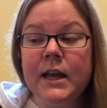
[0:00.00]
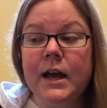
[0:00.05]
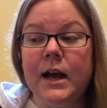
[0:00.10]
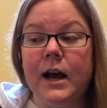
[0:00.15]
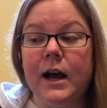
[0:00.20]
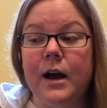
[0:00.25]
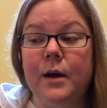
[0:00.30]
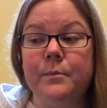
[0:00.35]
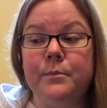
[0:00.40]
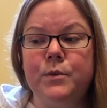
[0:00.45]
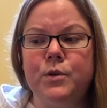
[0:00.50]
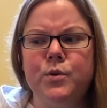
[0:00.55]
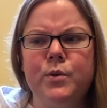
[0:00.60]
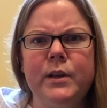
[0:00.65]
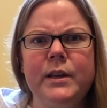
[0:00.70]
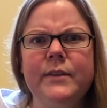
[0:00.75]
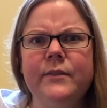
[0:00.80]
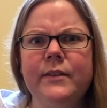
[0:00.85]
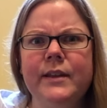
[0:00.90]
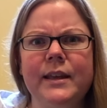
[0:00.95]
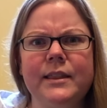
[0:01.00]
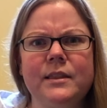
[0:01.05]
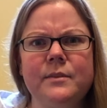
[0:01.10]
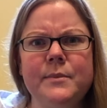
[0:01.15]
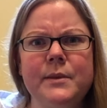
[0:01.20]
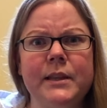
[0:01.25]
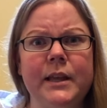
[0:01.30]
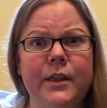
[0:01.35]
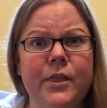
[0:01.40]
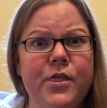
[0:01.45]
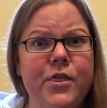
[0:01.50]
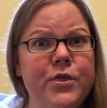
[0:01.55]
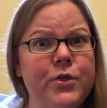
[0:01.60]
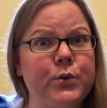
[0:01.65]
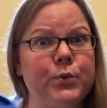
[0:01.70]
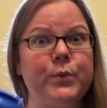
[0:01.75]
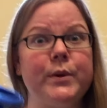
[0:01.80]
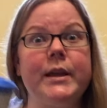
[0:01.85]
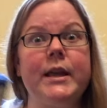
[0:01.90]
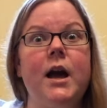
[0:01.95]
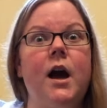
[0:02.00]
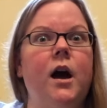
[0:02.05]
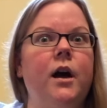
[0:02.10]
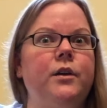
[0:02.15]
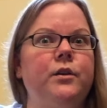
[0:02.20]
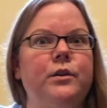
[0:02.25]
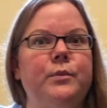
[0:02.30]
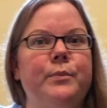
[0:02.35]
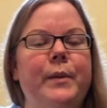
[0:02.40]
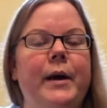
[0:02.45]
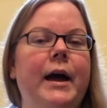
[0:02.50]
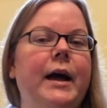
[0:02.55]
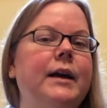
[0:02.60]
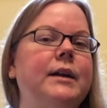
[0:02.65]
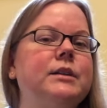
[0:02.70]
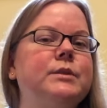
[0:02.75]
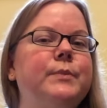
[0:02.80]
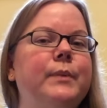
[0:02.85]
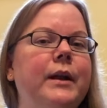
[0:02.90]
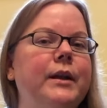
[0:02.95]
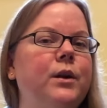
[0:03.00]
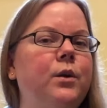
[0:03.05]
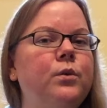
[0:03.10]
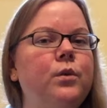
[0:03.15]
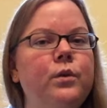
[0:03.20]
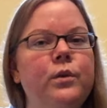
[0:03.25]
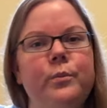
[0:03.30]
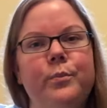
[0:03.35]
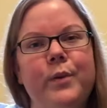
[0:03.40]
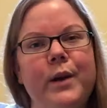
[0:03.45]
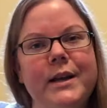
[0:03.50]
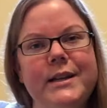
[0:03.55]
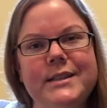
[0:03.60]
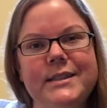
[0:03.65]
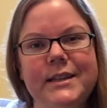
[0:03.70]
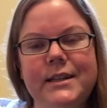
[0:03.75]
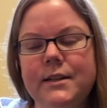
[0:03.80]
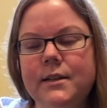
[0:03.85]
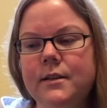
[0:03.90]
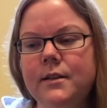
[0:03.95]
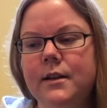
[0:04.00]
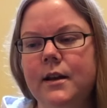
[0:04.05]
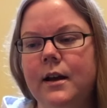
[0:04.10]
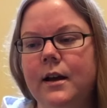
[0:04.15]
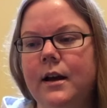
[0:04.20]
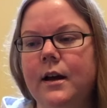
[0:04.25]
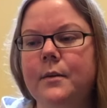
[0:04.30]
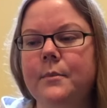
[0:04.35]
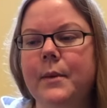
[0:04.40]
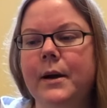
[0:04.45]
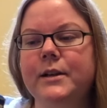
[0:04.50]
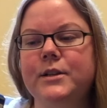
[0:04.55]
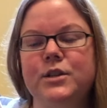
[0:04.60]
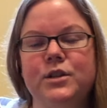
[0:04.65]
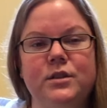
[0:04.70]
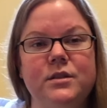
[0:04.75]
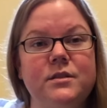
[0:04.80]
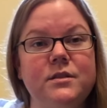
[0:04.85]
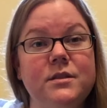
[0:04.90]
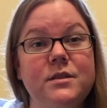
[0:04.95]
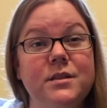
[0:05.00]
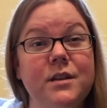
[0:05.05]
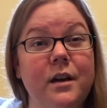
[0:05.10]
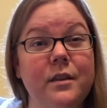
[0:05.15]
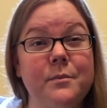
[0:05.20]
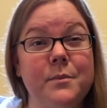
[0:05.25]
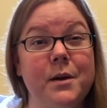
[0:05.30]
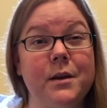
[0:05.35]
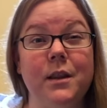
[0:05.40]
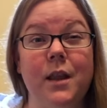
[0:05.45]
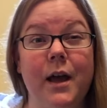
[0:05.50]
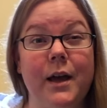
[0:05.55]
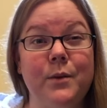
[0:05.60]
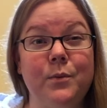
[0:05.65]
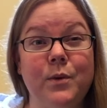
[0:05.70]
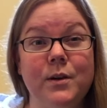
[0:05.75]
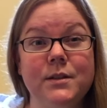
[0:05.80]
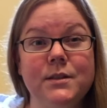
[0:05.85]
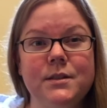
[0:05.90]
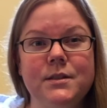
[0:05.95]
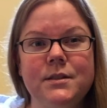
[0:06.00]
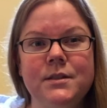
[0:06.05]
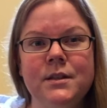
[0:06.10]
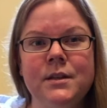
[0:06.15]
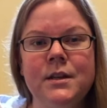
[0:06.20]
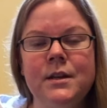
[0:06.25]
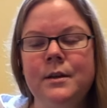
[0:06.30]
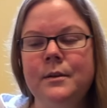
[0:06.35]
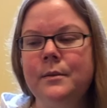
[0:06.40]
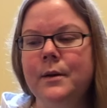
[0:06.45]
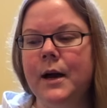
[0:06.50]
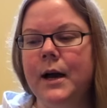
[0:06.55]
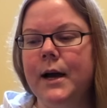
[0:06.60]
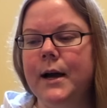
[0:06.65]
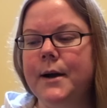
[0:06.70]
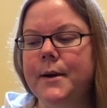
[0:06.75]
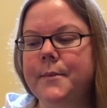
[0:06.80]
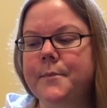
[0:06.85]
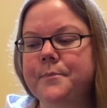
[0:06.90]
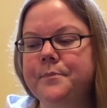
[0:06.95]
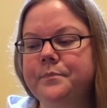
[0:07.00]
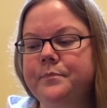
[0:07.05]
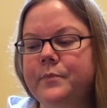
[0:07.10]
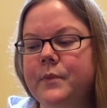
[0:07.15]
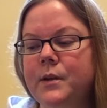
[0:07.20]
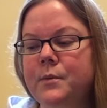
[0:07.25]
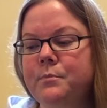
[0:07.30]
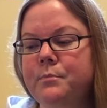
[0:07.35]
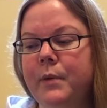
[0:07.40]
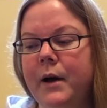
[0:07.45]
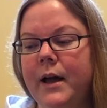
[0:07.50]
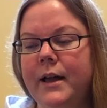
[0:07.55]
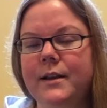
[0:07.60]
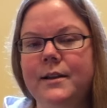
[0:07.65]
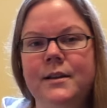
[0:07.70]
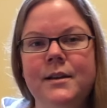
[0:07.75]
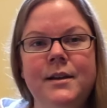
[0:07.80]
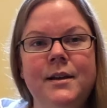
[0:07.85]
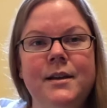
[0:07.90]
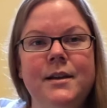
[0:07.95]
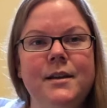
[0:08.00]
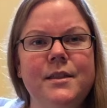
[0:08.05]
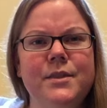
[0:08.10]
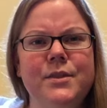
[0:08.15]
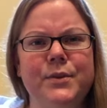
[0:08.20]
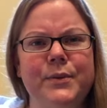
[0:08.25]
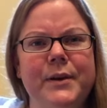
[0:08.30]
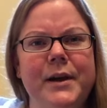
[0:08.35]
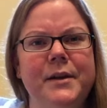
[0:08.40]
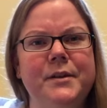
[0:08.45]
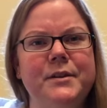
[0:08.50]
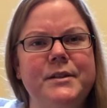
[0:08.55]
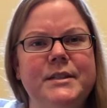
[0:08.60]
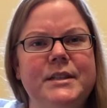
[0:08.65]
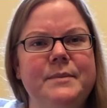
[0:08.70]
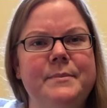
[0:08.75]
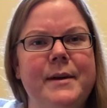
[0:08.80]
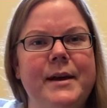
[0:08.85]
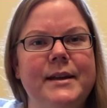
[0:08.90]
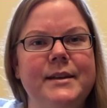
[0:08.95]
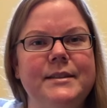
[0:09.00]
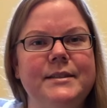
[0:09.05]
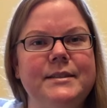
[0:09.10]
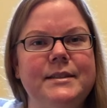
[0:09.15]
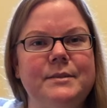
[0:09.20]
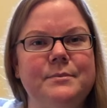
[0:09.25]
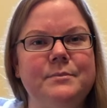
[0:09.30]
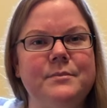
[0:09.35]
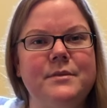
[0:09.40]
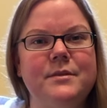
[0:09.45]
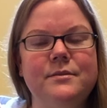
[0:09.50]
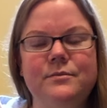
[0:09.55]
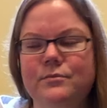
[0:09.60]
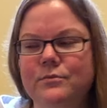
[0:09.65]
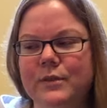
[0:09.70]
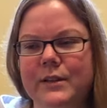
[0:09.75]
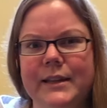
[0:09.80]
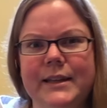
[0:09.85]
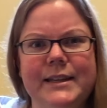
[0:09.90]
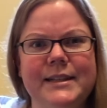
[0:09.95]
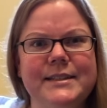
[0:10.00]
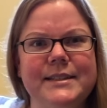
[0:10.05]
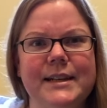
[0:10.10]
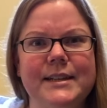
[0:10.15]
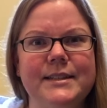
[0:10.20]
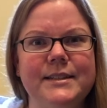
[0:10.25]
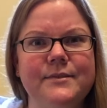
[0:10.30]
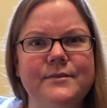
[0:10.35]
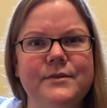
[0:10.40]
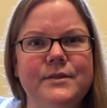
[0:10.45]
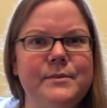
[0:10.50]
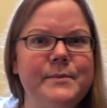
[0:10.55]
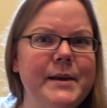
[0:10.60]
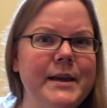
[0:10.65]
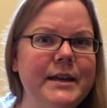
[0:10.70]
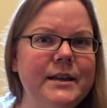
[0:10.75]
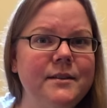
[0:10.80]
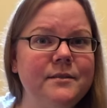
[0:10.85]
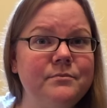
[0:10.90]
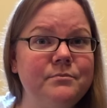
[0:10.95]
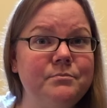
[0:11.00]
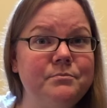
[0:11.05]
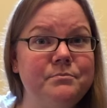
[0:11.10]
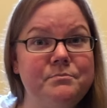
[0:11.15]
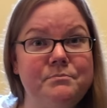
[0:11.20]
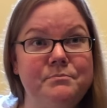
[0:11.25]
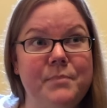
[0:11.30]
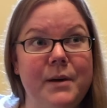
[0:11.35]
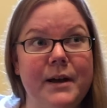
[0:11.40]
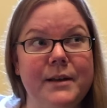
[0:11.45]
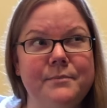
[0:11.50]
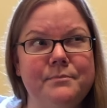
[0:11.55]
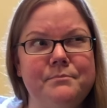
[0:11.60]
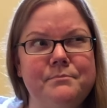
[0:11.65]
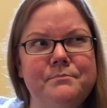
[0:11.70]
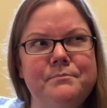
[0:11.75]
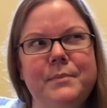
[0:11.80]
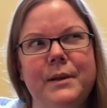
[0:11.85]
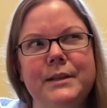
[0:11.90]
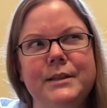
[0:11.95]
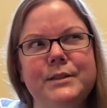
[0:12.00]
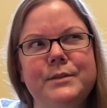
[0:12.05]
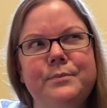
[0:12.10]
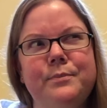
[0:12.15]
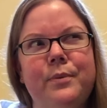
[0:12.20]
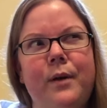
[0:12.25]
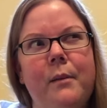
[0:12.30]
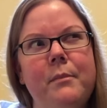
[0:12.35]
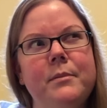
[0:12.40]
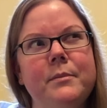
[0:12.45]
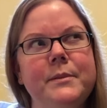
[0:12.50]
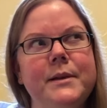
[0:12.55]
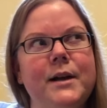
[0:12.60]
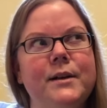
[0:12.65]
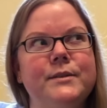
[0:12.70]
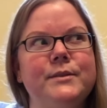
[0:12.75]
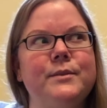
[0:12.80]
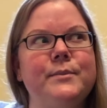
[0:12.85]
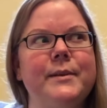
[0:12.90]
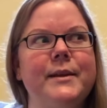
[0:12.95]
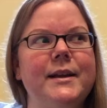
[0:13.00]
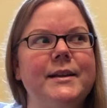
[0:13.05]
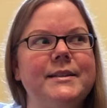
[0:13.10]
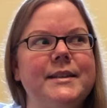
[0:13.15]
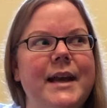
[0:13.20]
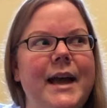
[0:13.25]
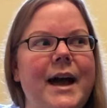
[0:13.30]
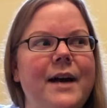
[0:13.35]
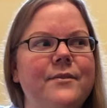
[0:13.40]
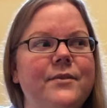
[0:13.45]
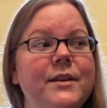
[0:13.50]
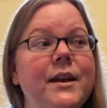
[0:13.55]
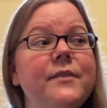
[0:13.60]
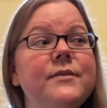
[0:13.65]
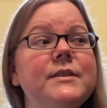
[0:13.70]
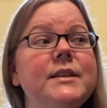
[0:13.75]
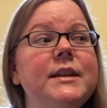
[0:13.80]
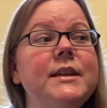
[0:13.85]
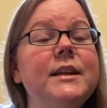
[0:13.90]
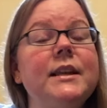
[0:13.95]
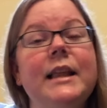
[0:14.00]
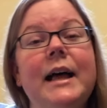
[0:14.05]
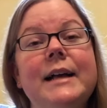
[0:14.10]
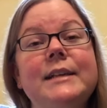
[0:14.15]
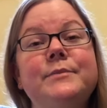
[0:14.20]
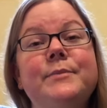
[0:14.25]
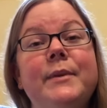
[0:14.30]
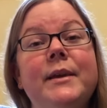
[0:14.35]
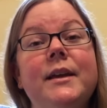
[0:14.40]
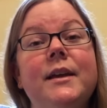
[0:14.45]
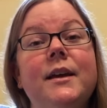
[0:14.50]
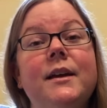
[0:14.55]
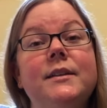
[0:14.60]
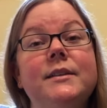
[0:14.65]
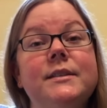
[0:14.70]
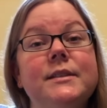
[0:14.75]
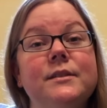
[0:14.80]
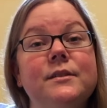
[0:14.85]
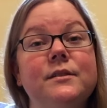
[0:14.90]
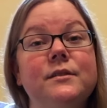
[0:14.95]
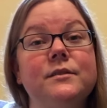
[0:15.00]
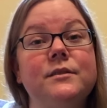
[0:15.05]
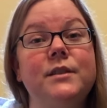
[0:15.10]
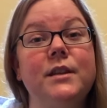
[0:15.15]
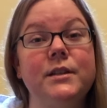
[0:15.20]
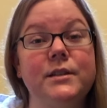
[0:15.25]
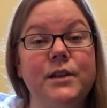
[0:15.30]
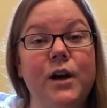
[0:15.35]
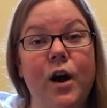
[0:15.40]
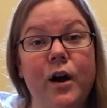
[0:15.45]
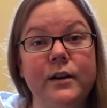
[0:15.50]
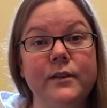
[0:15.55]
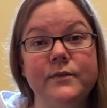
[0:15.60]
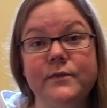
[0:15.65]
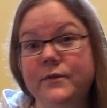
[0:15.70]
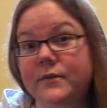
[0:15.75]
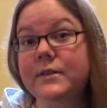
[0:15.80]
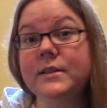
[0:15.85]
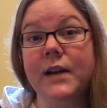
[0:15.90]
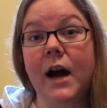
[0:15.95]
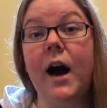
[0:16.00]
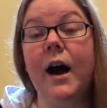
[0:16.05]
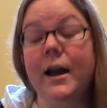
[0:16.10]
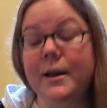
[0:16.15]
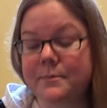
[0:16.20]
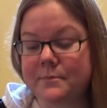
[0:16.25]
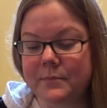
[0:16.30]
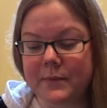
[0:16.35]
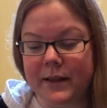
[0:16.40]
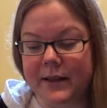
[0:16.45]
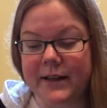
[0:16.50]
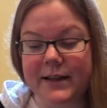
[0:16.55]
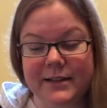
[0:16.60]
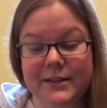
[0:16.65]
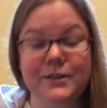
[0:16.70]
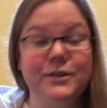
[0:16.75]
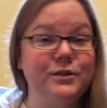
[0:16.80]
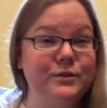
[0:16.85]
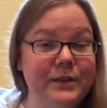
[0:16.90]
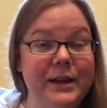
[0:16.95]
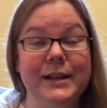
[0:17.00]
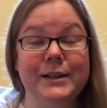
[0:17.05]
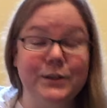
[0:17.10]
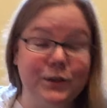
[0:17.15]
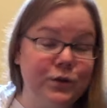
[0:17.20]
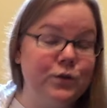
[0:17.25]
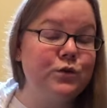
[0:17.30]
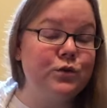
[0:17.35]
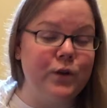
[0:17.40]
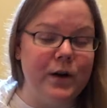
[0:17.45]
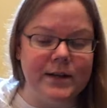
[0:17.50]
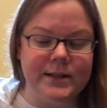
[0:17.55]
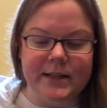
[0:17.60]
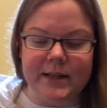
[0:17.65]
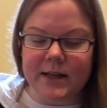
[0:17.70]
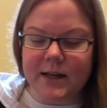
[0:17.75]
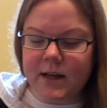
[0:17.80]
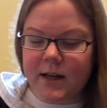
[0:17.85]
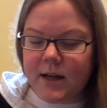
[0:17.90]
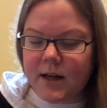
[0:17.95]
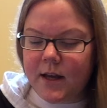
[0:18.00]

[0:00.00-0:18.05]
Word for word: Um, you can even get them in like 300 packs, but I don't know the pricing. Um, I just saw them online once, um, but 300 tea bags seemed really excessive to me, but that's probably also because I have enough tea to last me until the dawn of time. Like it's, it's crazy.